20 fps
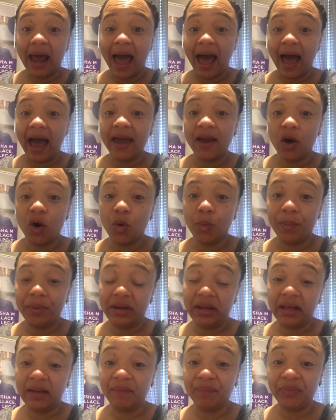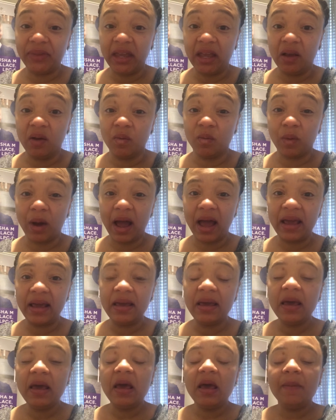eye-opening thing,
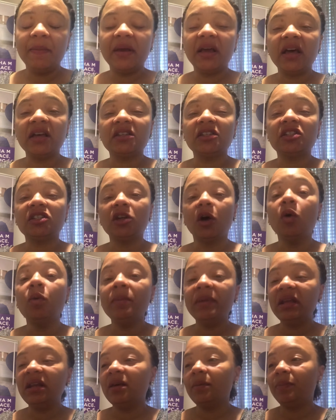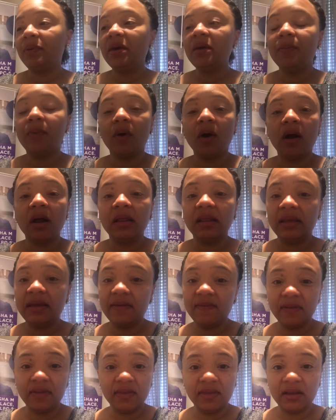right? Because so many people are
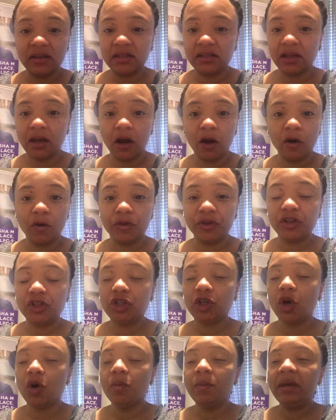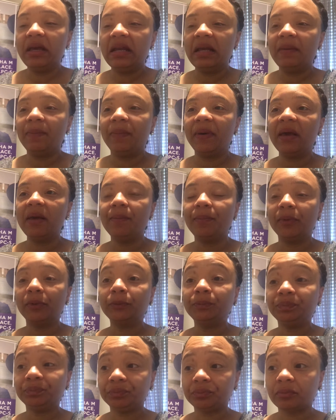leaving this earth. So many
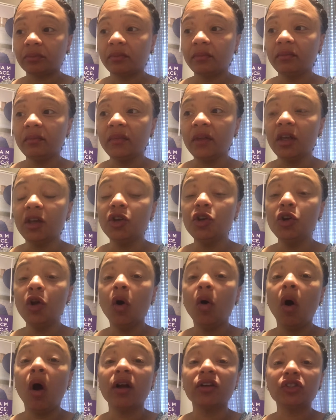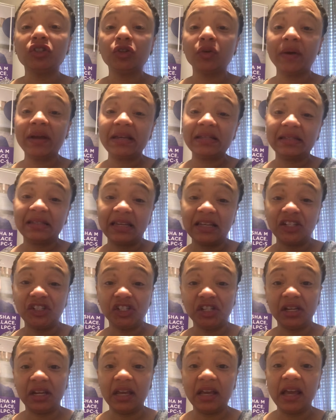people are
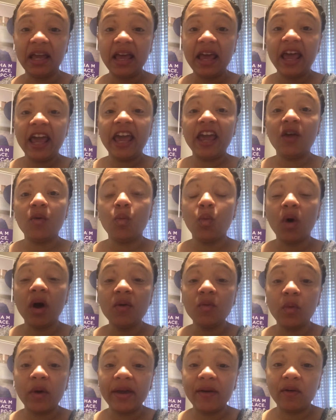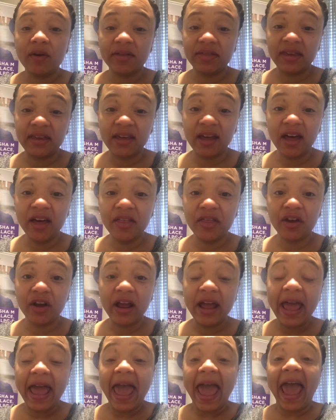transitioning in one way or the
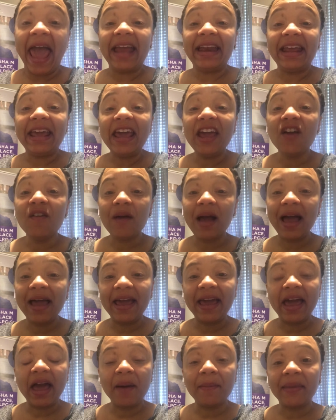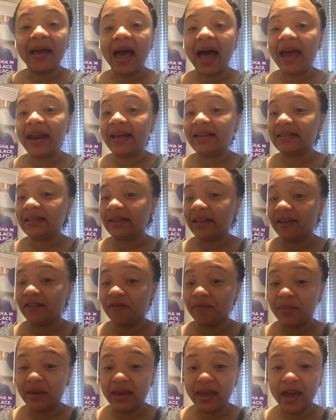other. And here I am. God has
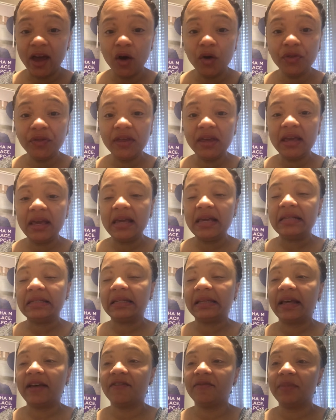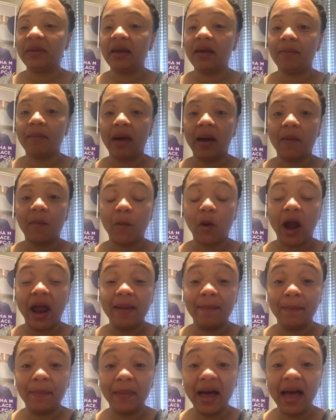left me healthy. He's left me in my
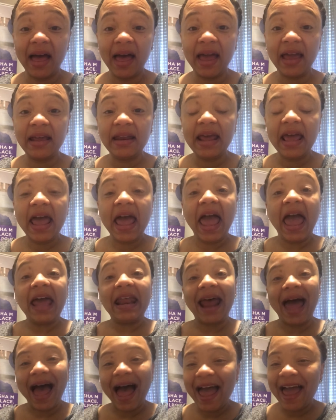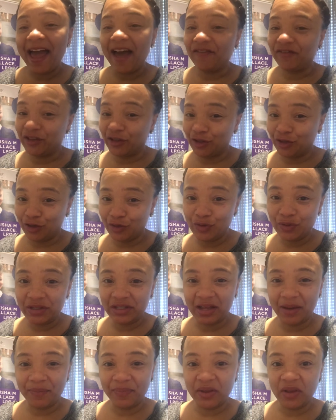right mind. And I have to do
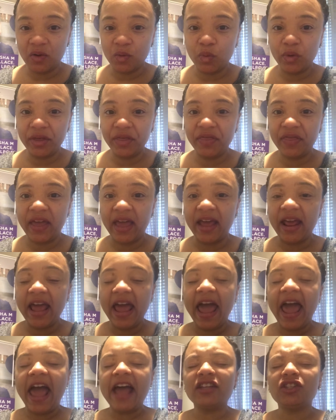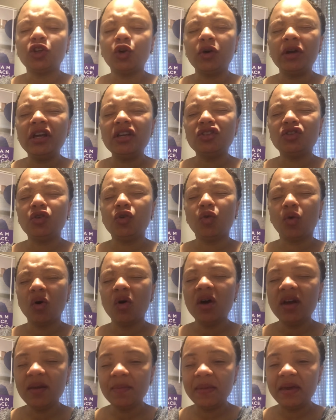something with that. And so He's
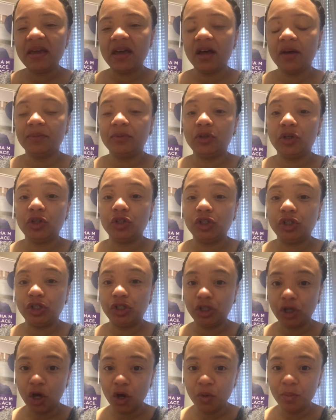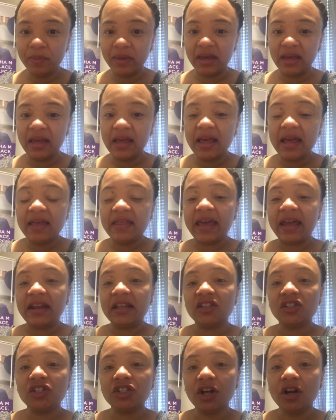growing me up to show me that
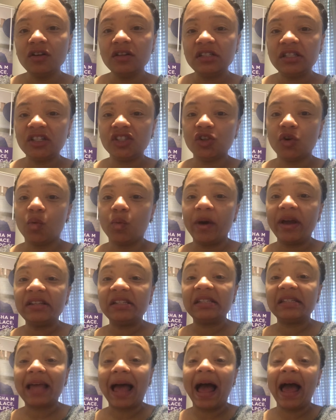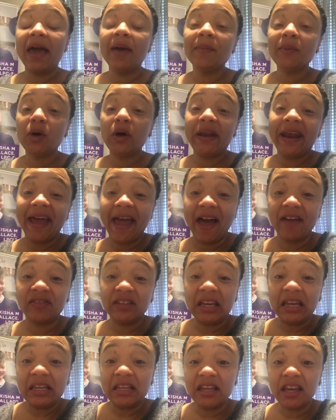in certain situations, I am going to have
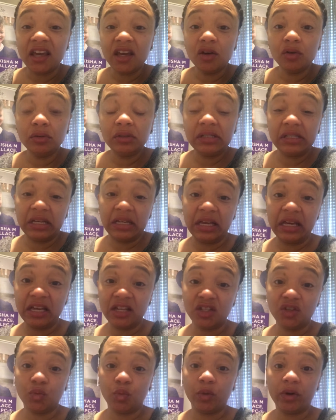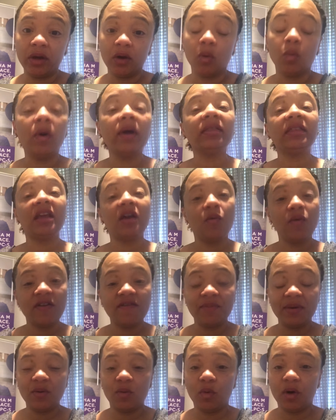to yield to His will. One thing
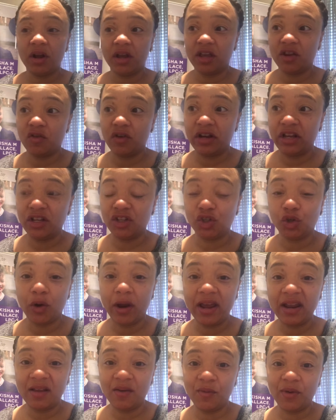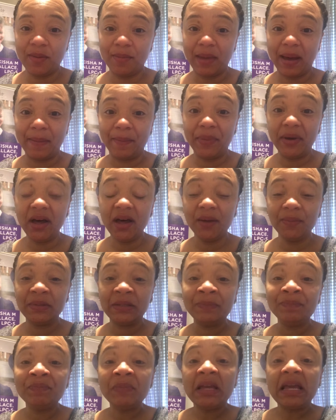we've been working on in training with my
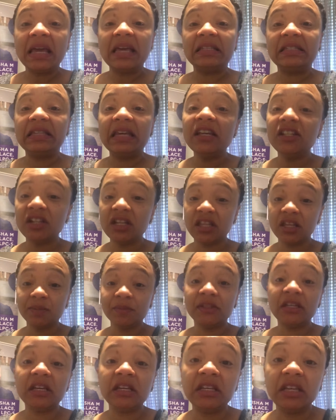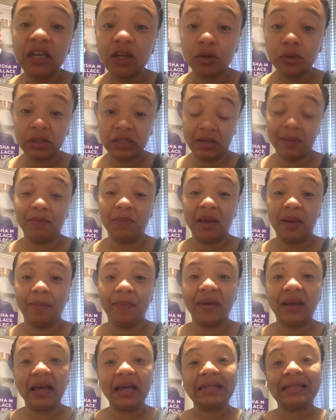pups is teaching them to yield to
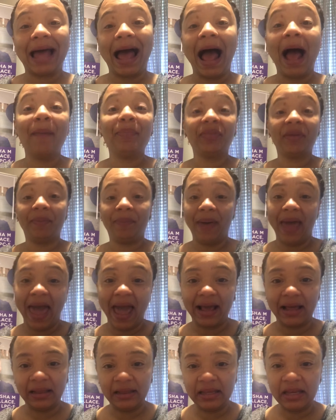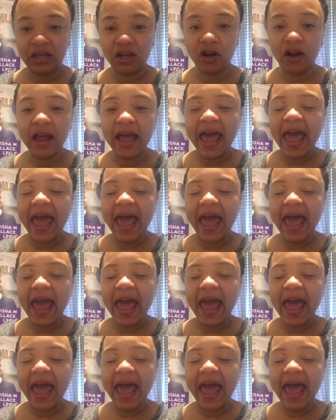me, because I'm the pack leader.